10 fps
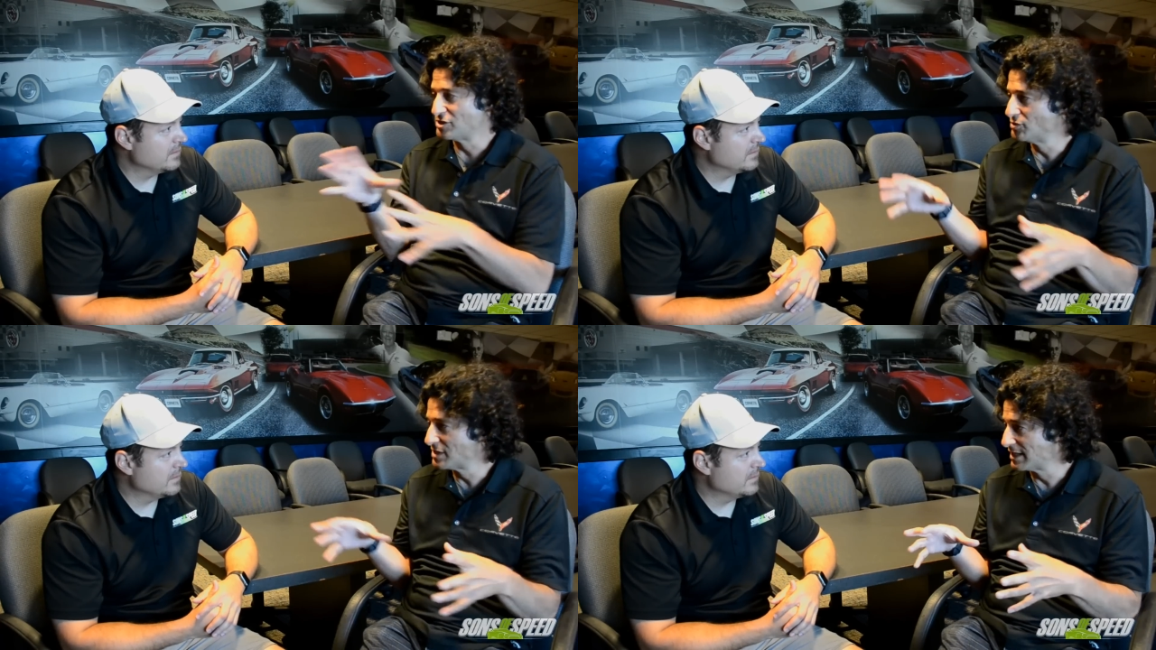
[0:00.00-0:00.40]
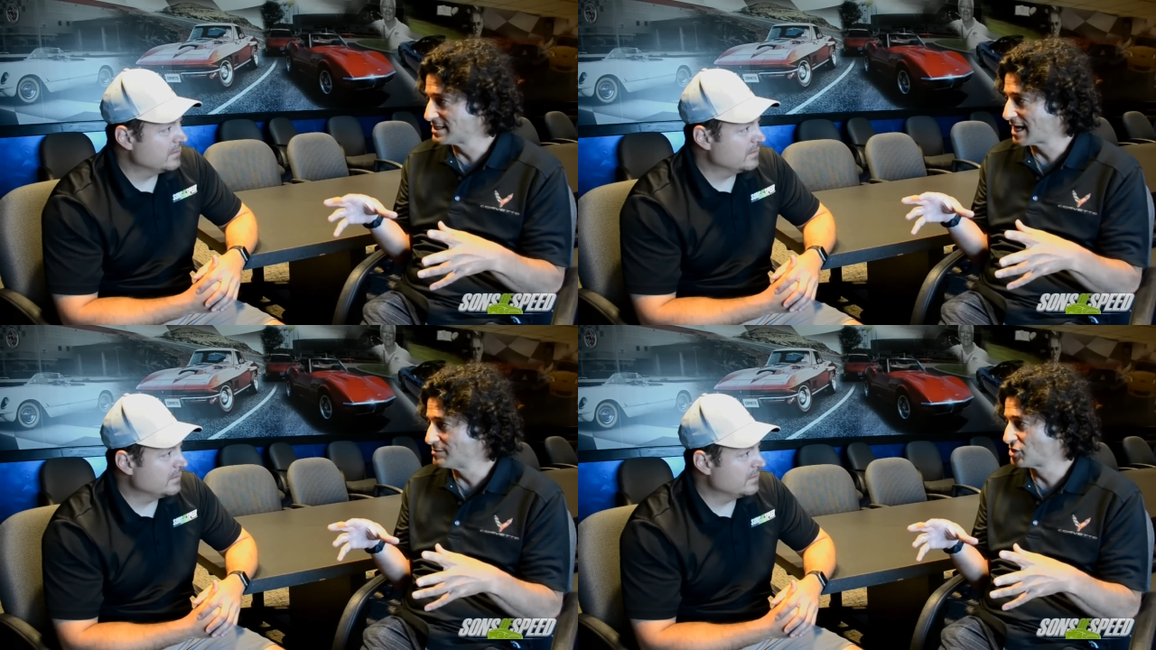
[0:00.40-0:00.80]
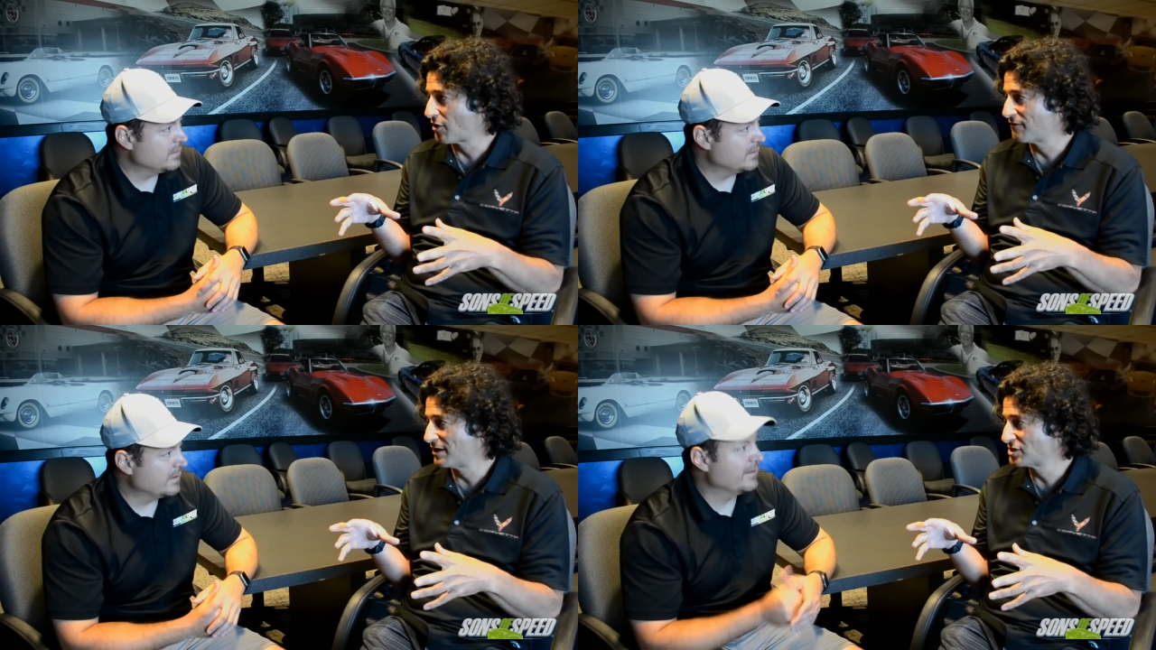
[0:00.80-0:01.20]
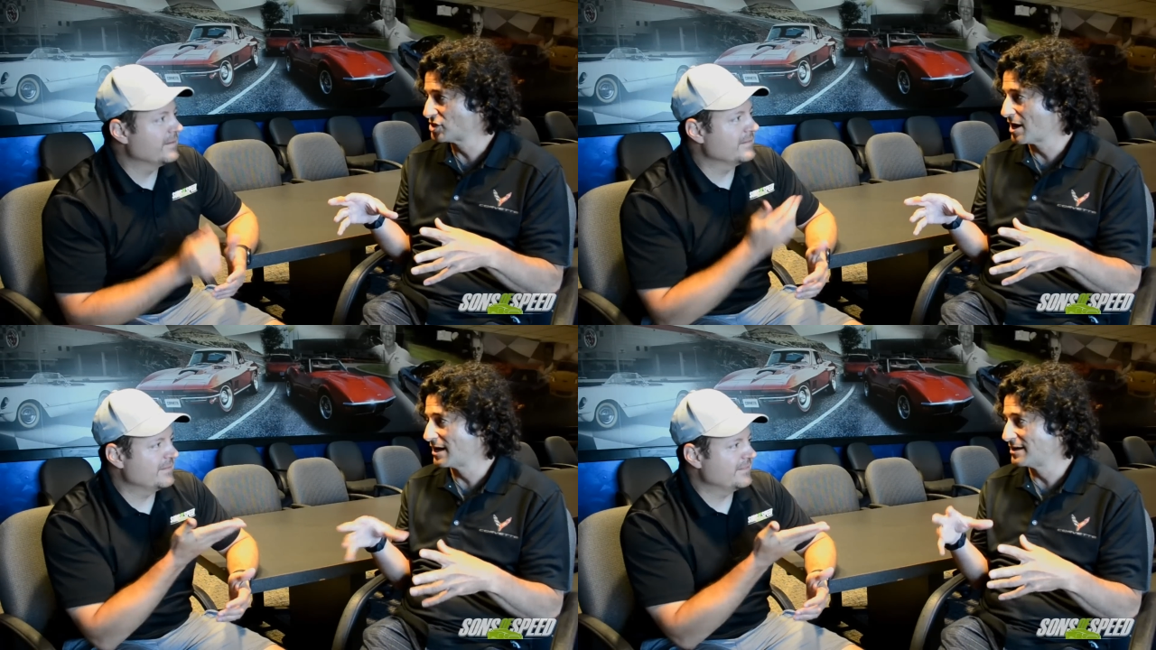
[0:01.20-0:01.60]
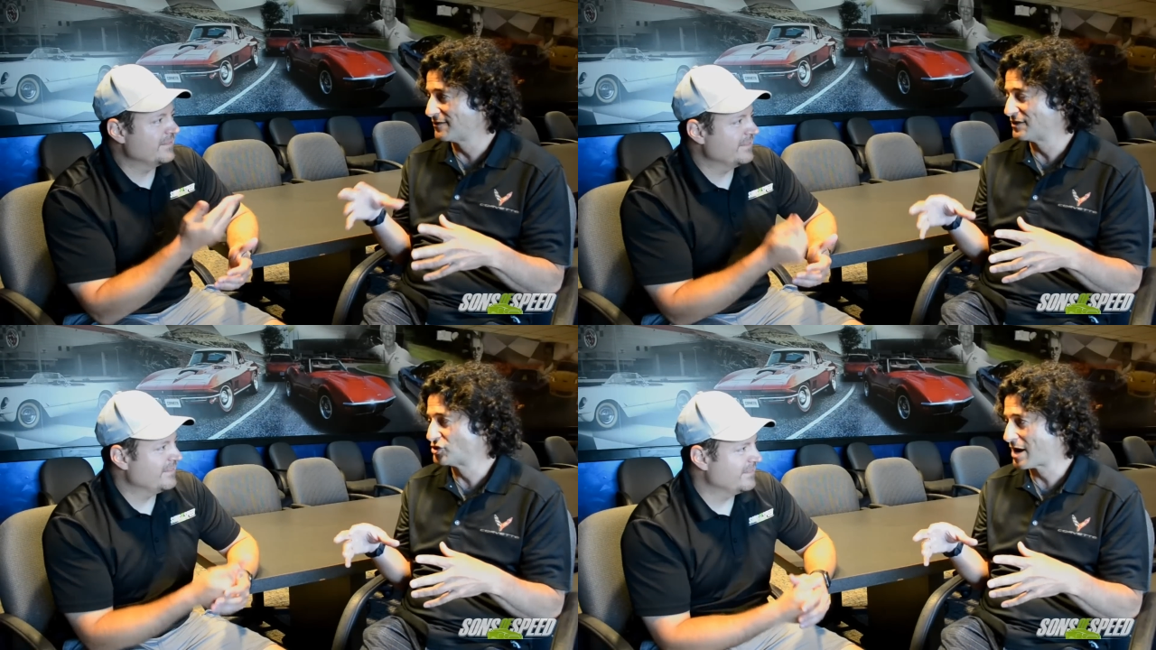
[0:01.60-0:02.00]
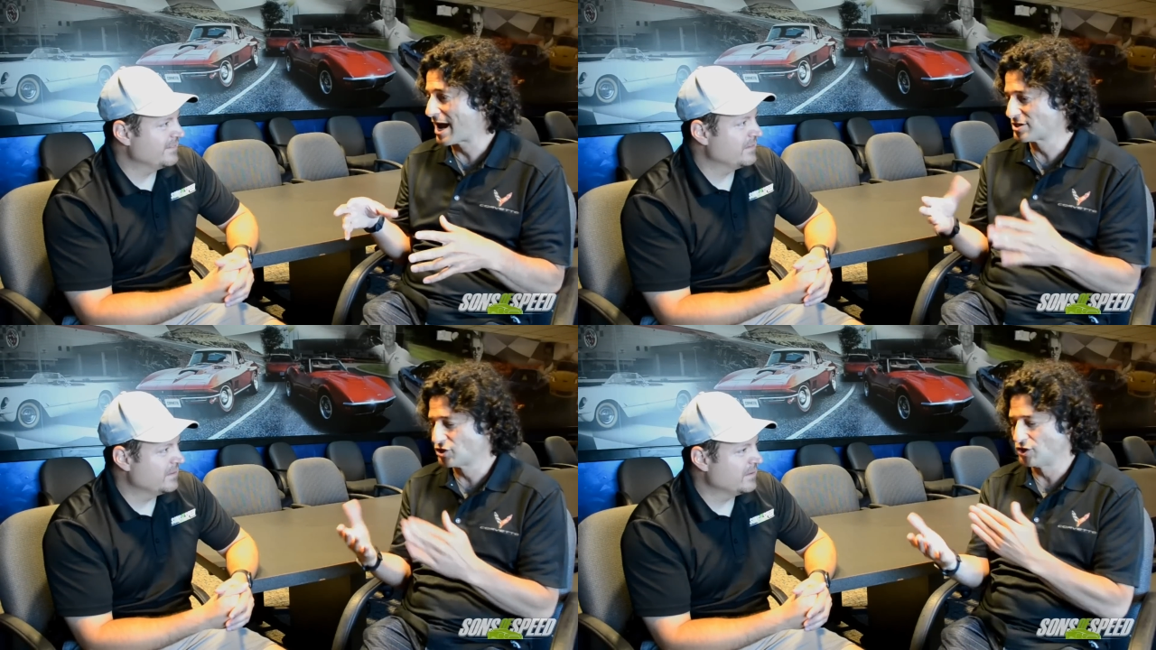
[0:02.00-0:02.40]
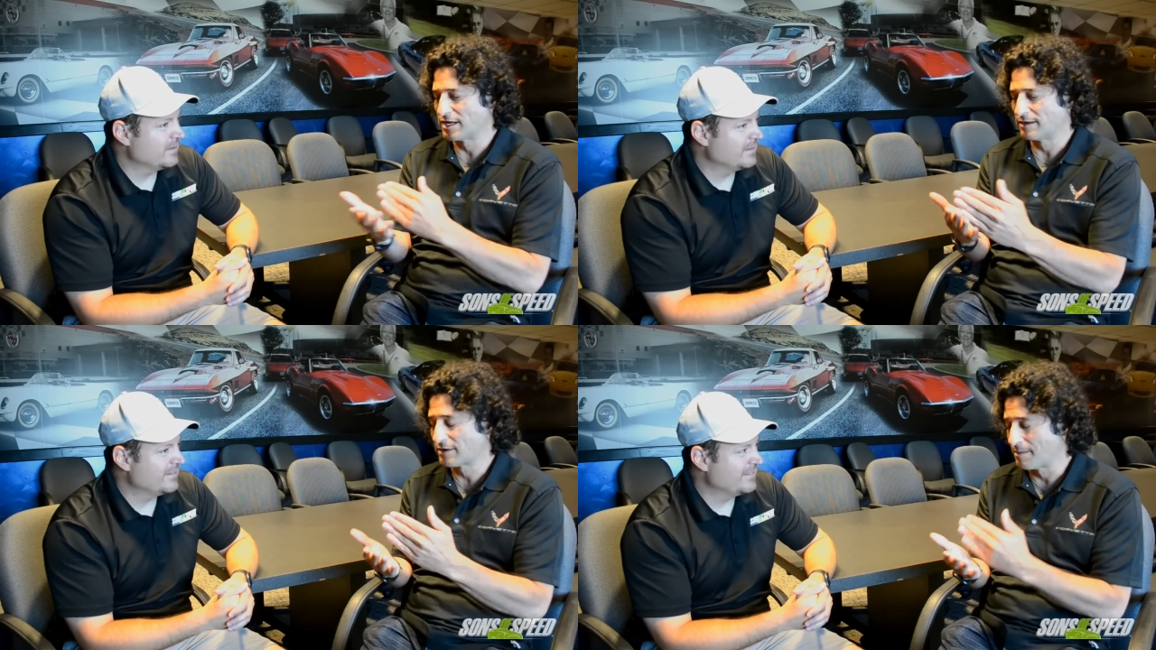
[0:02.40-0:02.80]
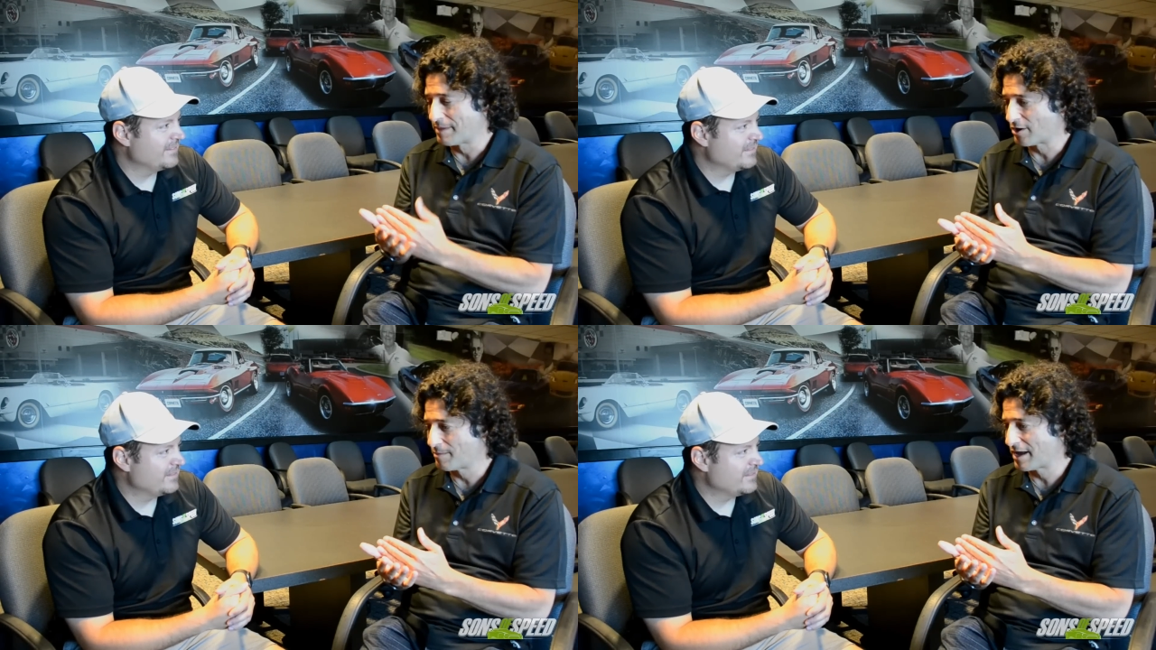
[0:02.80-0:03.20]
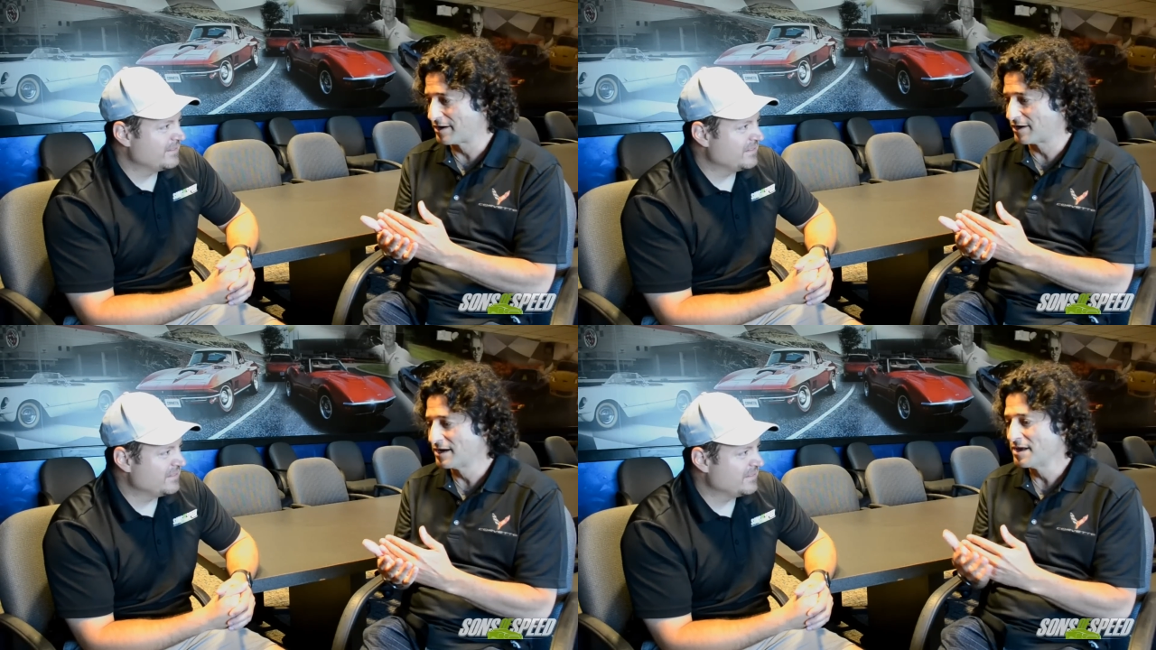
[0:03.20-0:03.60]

Speaker 1: using the same start-finish line at different tracks, so you can compare better.